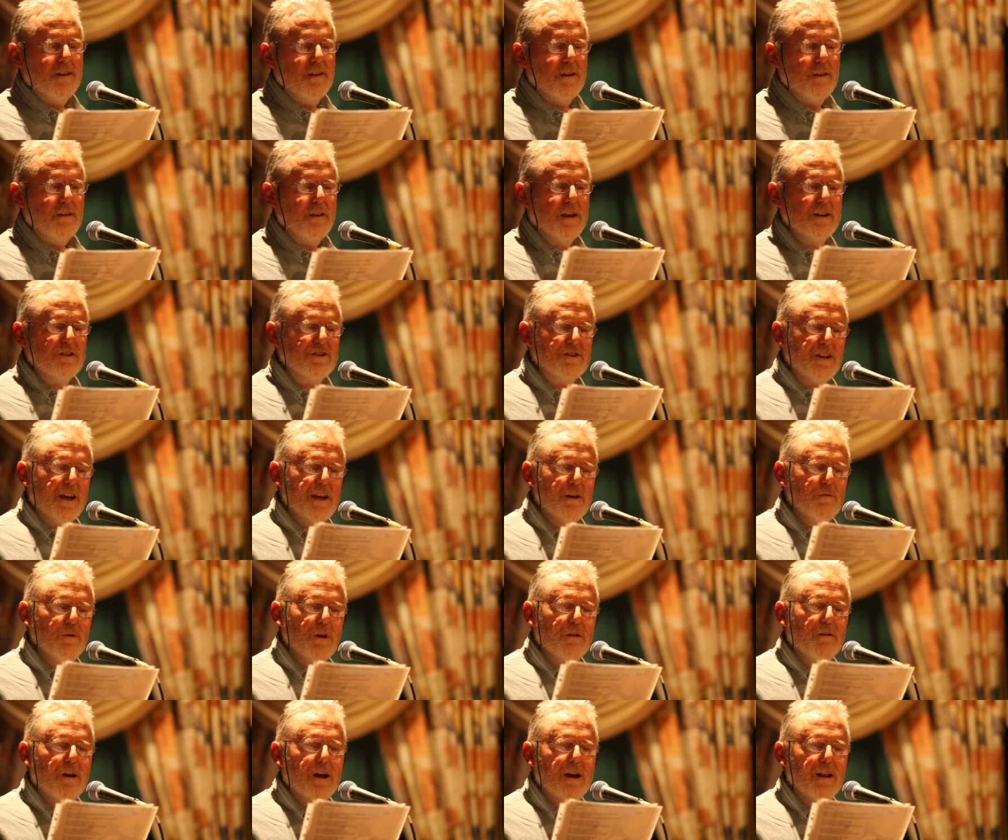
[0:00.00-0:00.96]
They say
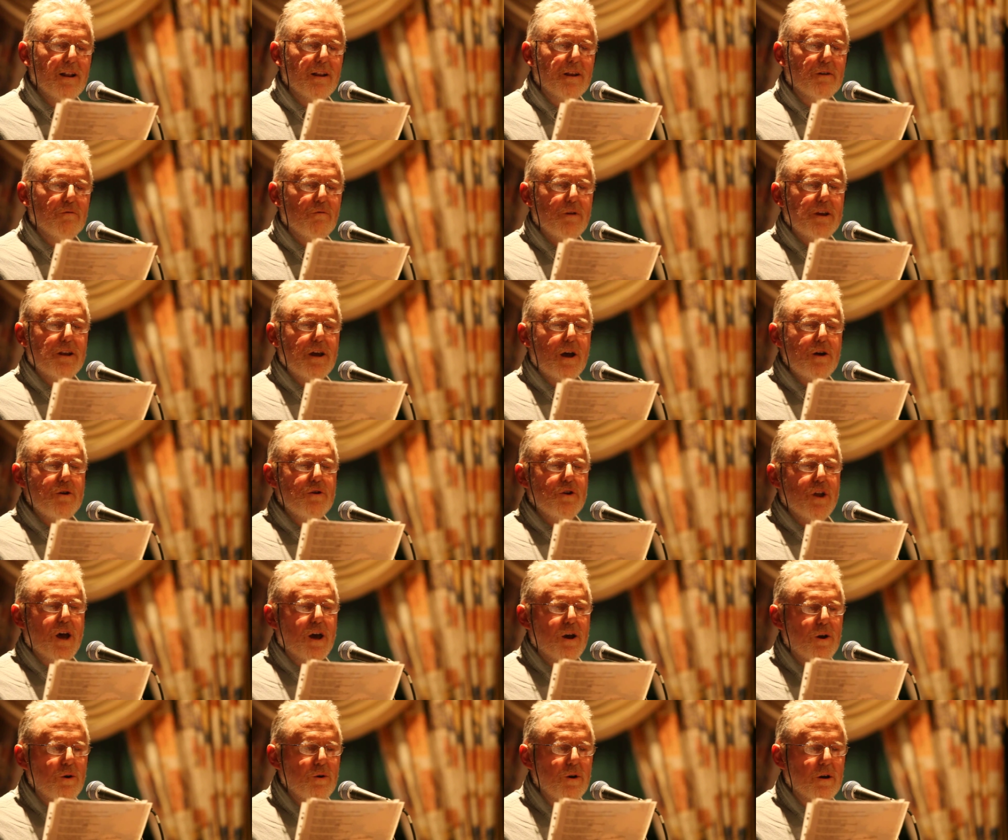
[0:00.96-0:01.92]
we're ill and we don't
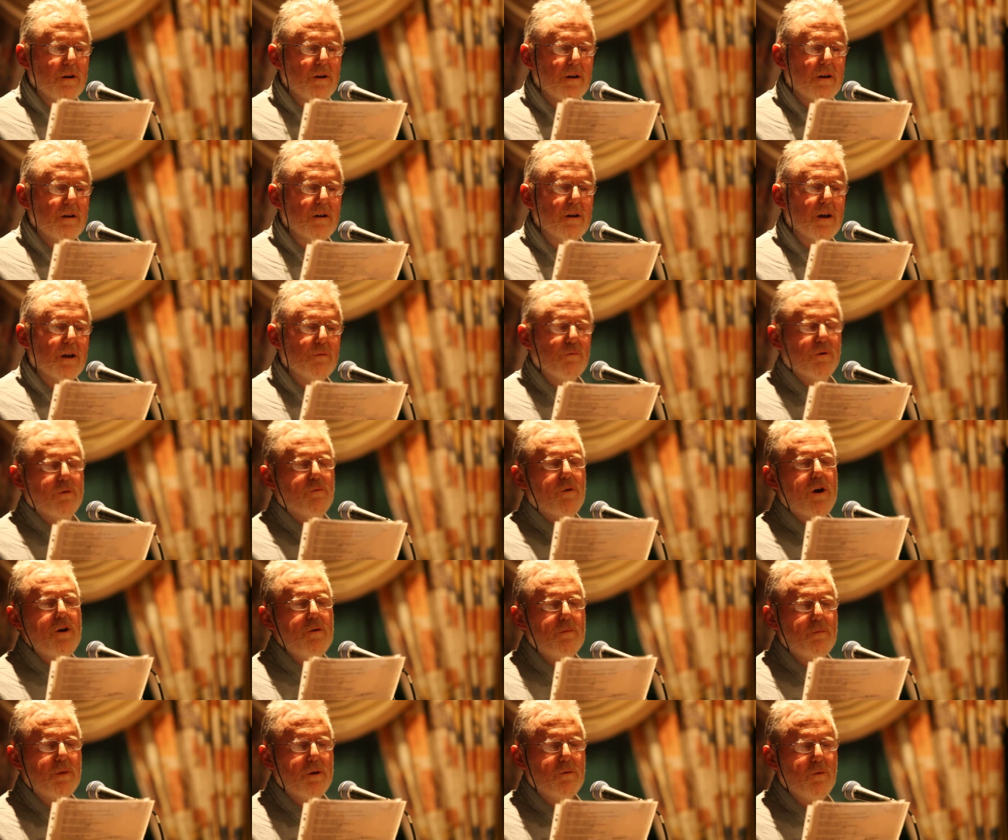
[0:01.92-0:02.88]
know, and we
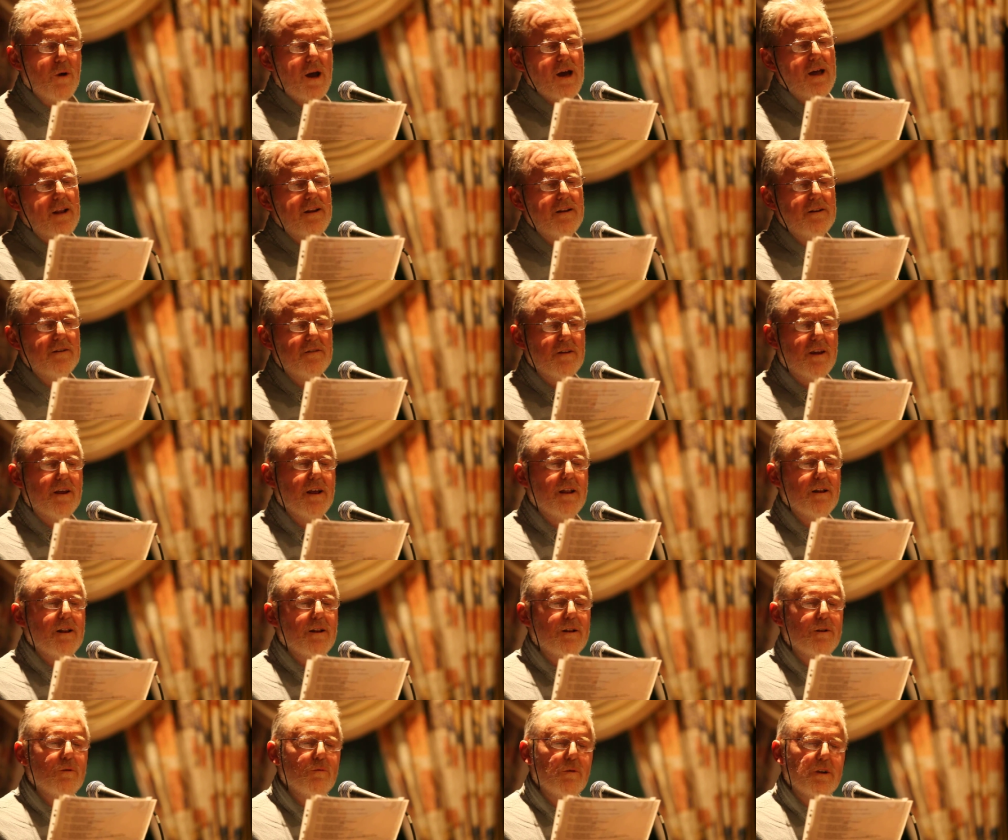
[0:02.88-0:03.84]
won't be well
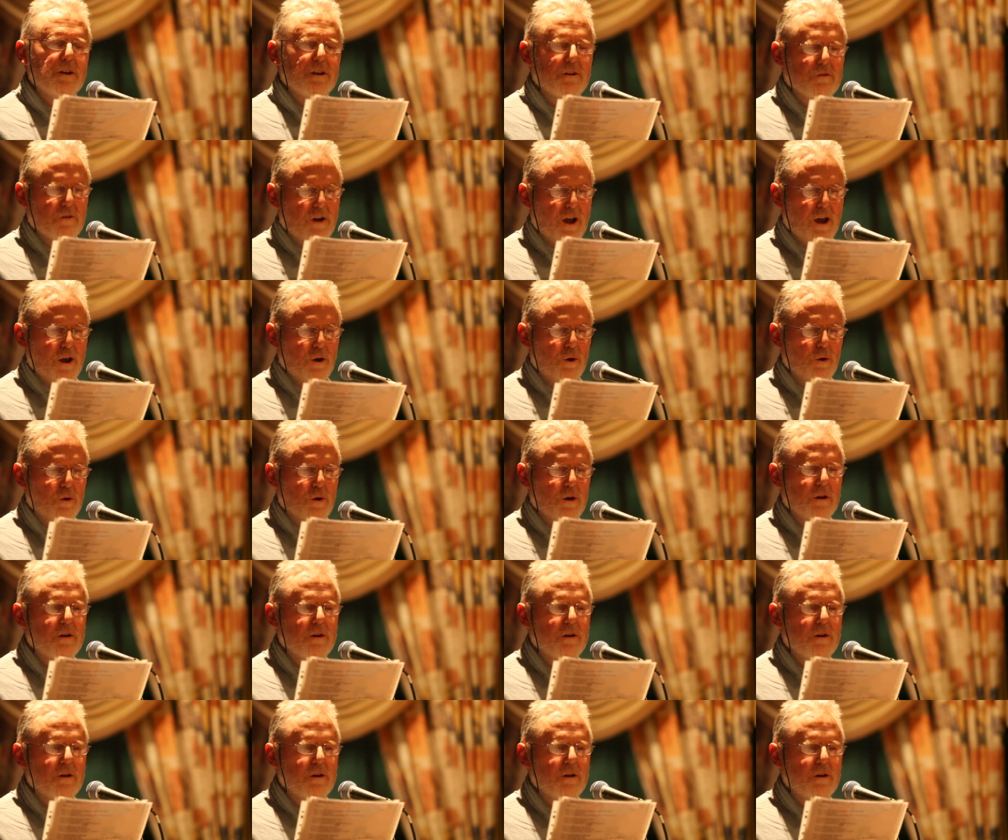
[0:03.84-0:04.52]
until we grow.